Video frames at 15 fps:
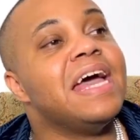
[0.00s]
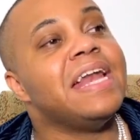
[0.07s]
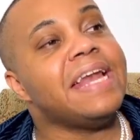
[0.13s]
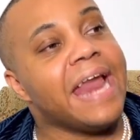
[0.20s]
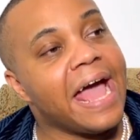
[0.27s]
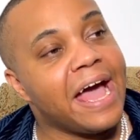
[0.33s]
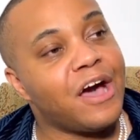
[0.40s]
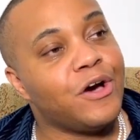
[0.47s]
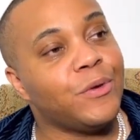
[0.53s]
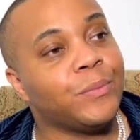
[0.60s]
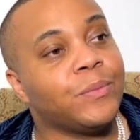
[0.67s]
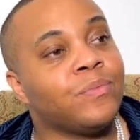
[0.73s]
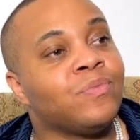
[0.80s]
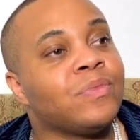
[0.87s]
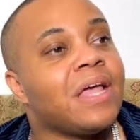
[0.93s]
Now,
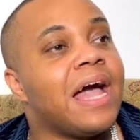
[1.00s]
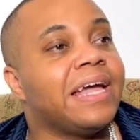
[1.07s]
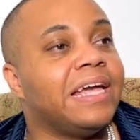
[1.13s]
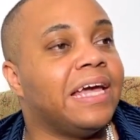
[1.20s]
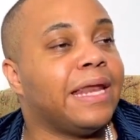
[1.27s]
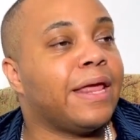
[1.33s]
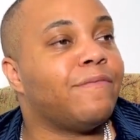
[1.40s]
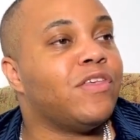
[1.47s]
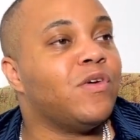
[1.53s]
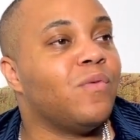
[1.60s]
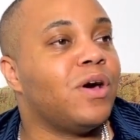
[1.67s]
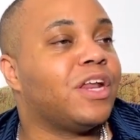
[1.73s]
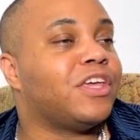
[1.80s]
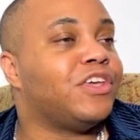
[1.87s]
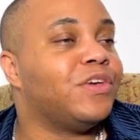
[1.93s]
I get it. If you
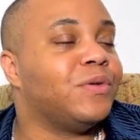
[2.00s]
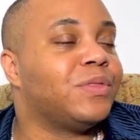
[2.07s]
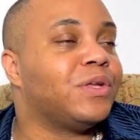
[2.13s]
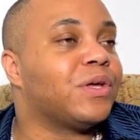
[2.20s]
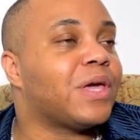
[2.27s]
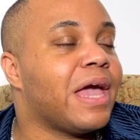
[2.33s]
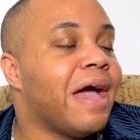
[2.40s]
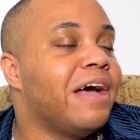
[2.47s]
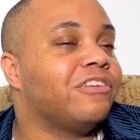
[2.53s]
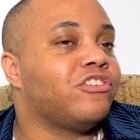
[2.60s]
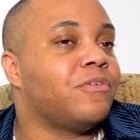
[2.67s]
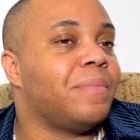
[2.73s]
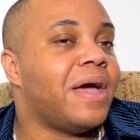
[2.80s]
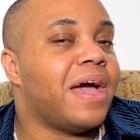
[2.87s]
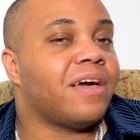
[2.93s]
want a cute little
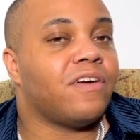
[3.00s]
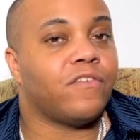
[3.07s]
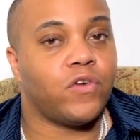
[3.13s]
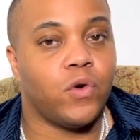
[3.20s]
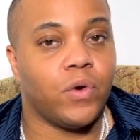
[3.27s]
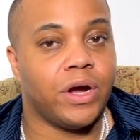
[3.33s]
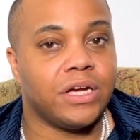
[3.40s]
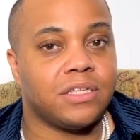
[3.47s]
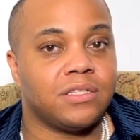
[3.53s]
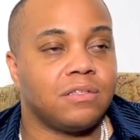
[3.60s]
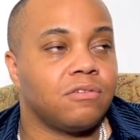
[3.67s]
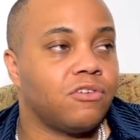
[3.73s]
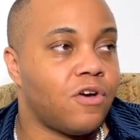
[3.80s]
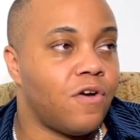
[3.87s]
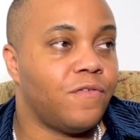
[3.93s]
casual bag, of course,
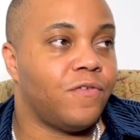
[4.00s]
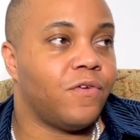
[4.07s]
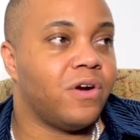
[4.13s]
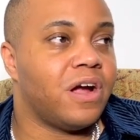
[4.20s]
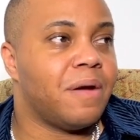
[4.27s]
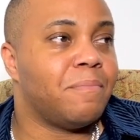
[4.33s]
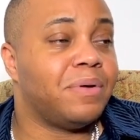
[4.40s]
go for it.